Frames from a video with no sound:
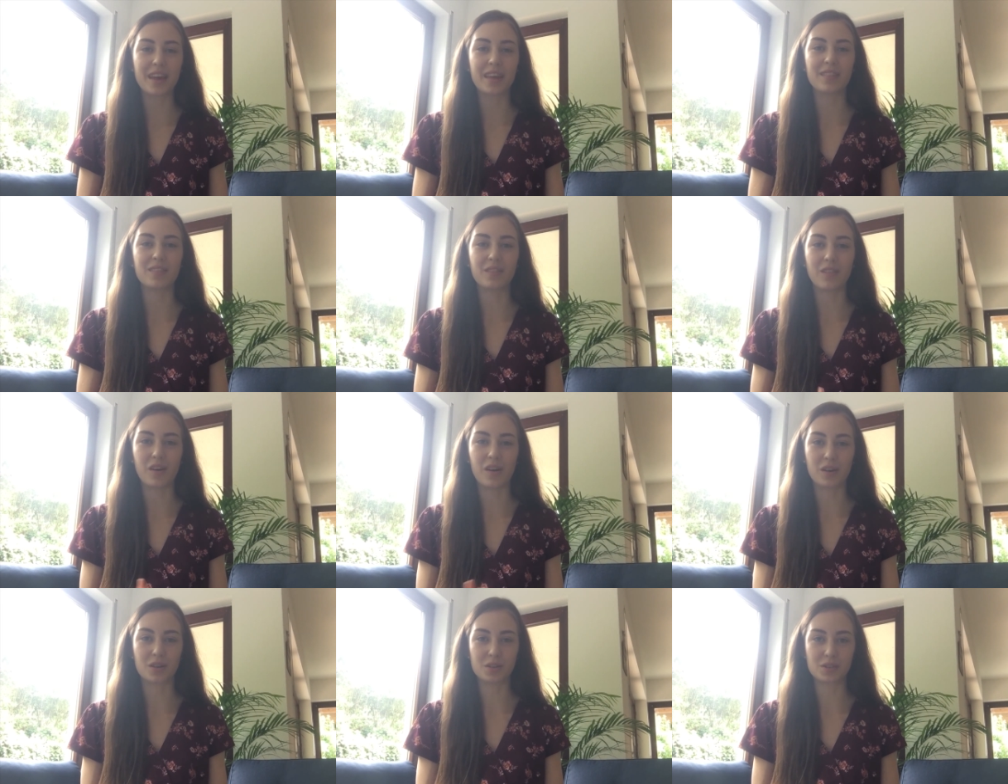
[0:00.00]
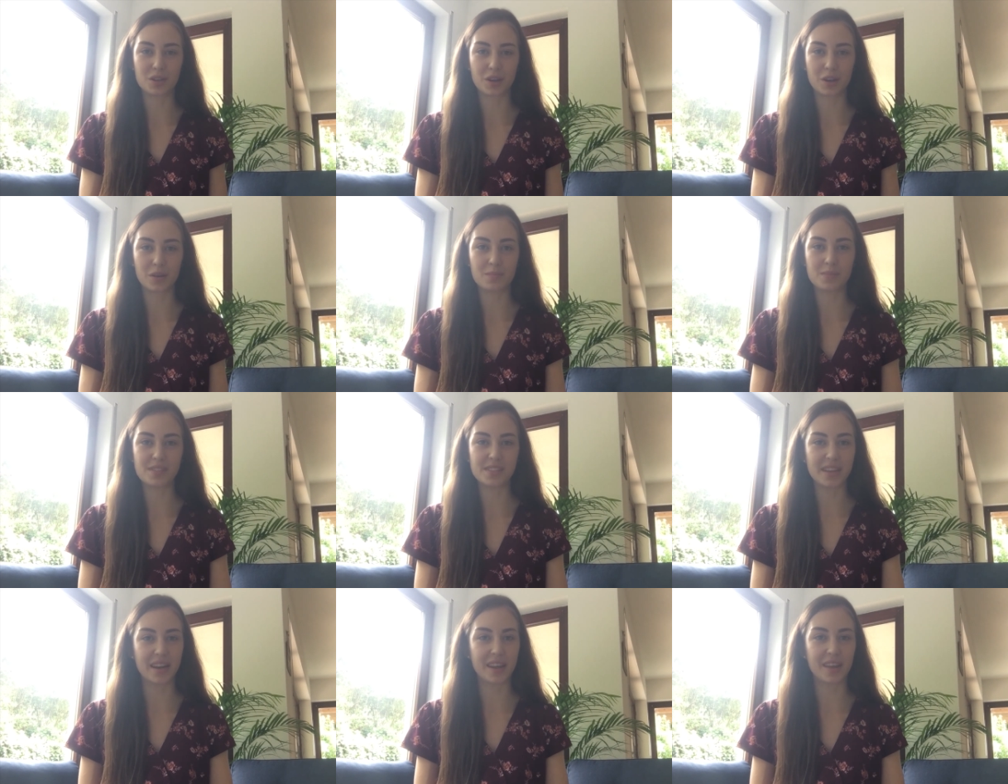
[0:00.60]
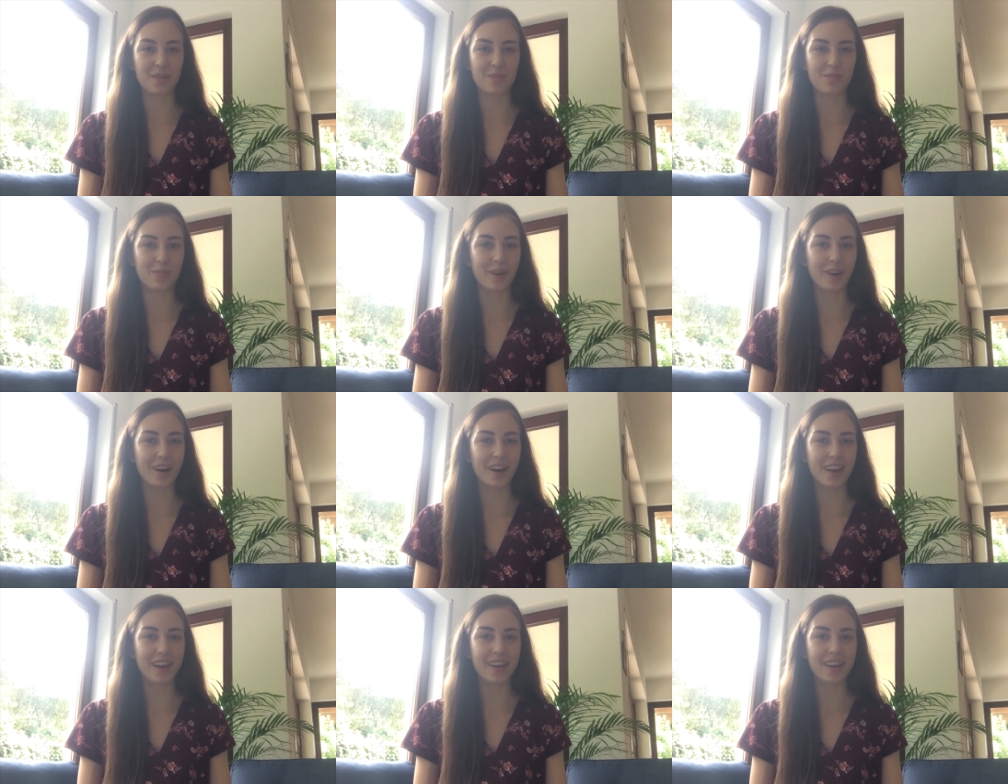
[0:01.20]
and long term study
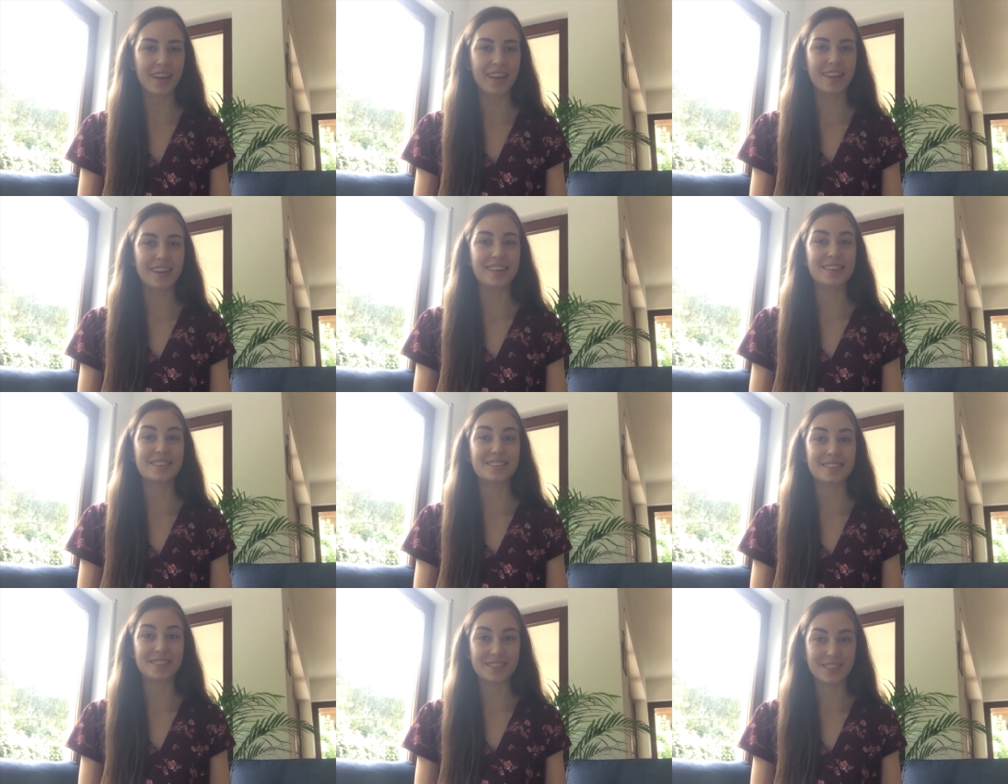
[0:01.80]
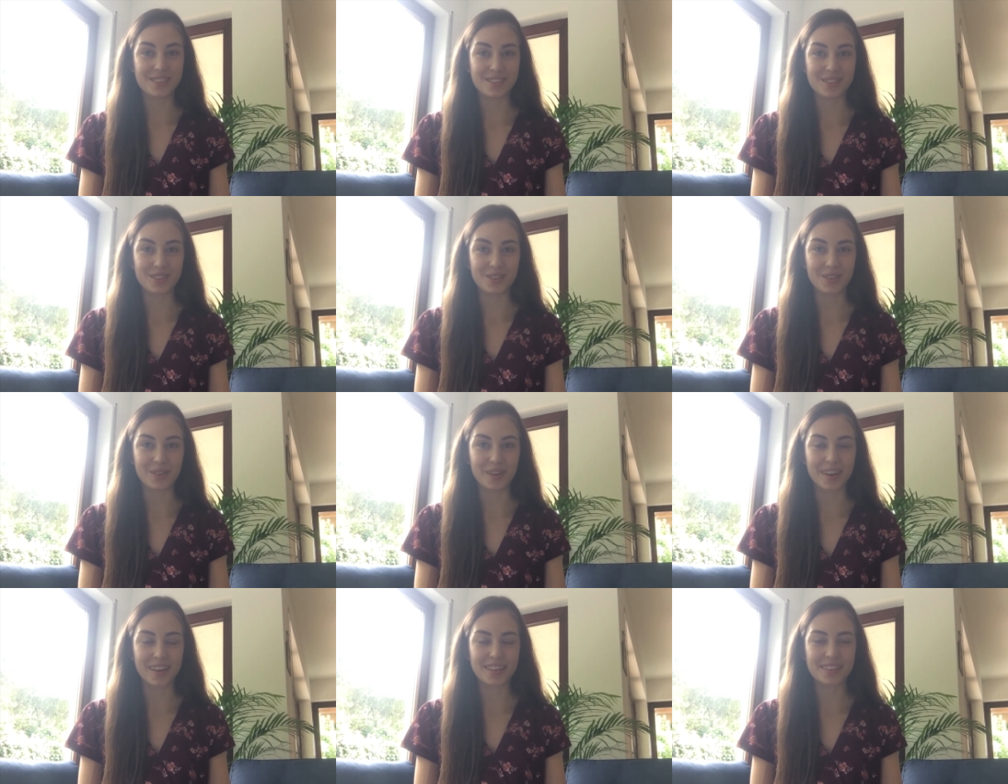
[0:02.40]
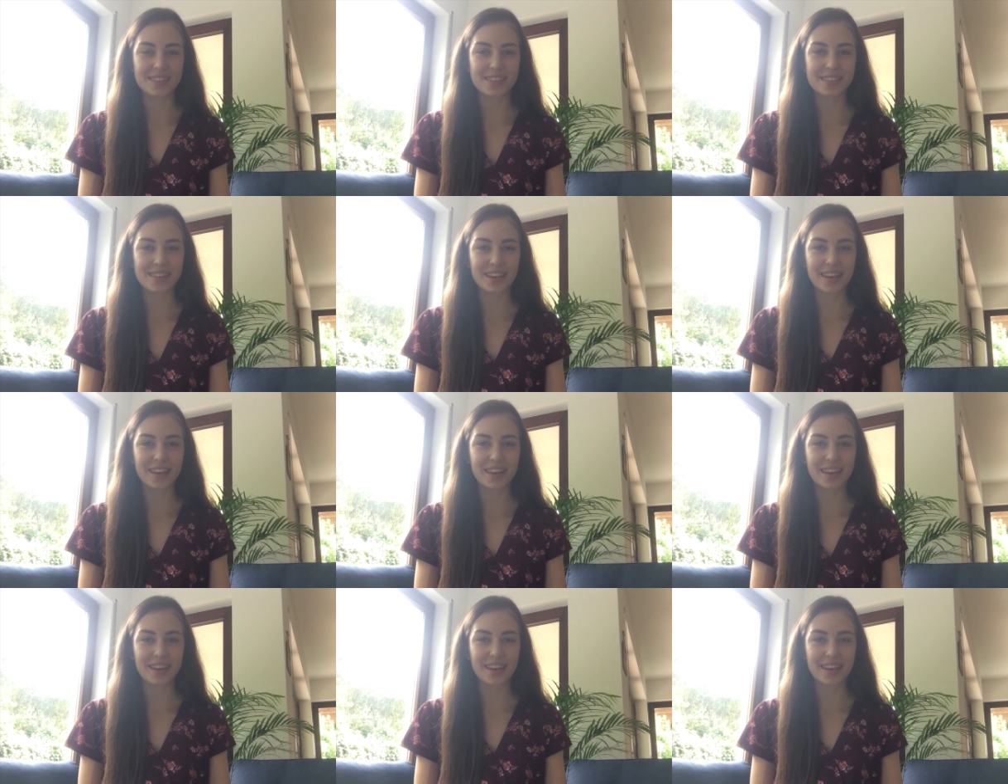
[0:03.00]
abroad is to do it.